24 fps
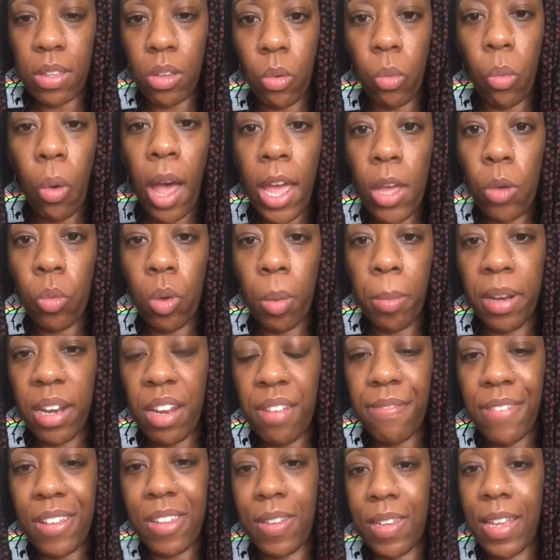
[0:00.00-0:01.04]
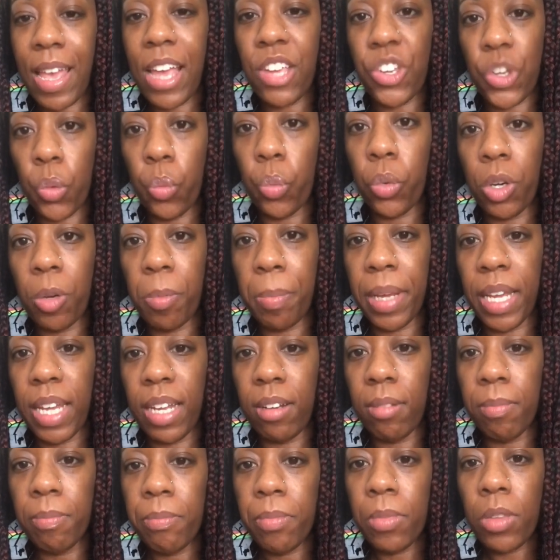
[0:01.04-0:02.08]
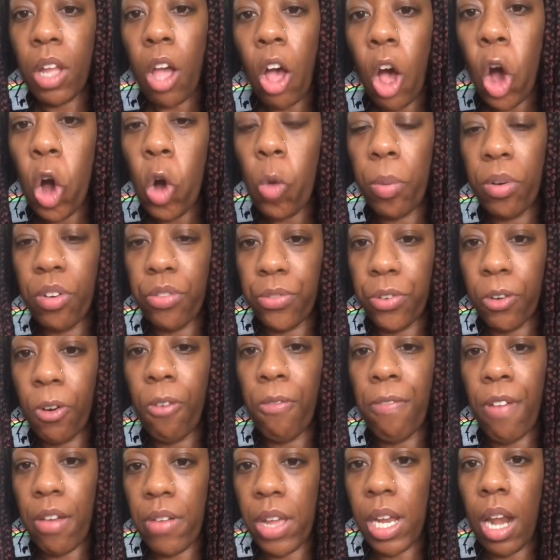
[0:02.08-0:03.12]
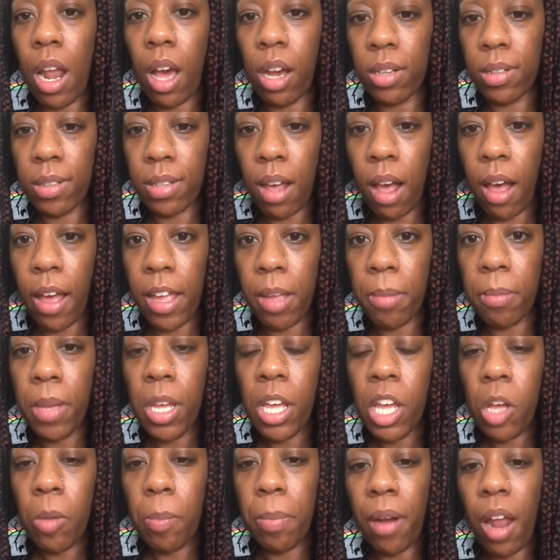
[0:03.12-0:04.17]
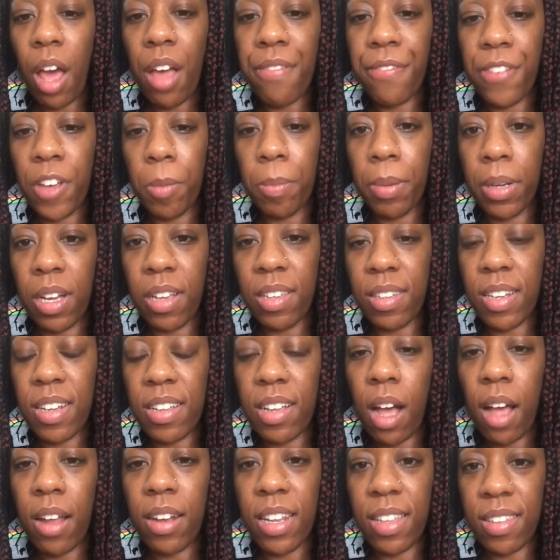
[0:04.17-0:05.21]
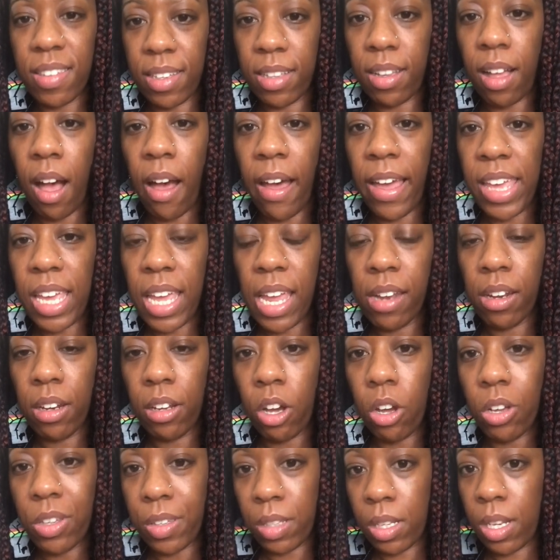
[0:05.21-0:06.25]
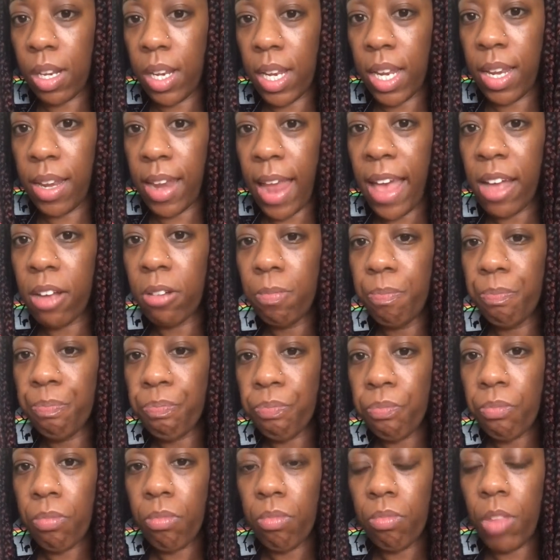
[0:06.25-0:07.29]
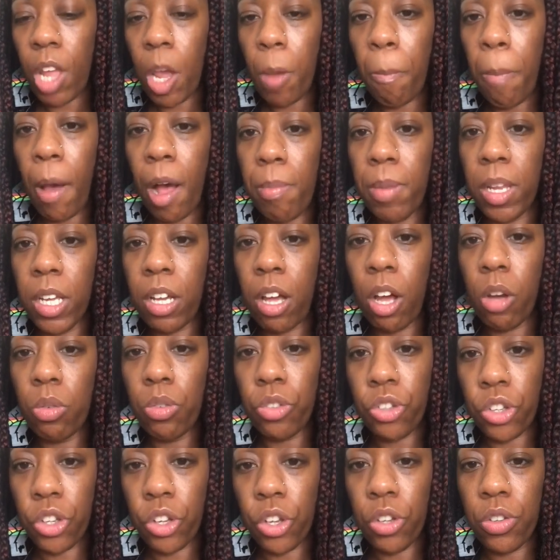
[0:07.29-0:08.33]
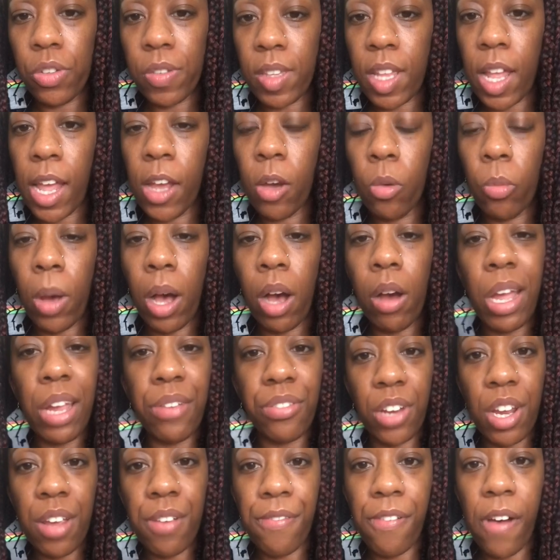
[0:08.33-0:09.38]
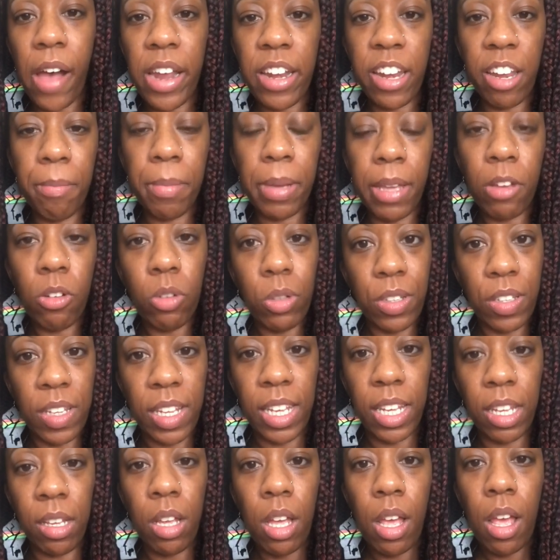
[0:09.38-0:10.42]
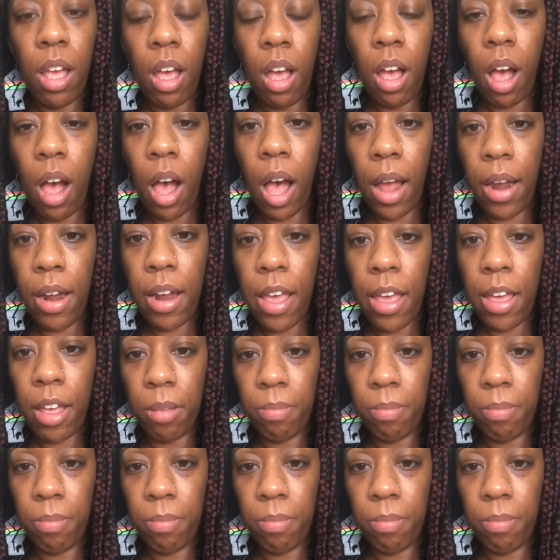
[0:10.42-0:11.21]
white woman, the investigation would have been open for a very long time. But I feel because they've got this guy in custody now, they're probably going to say, well, if they find him guilty on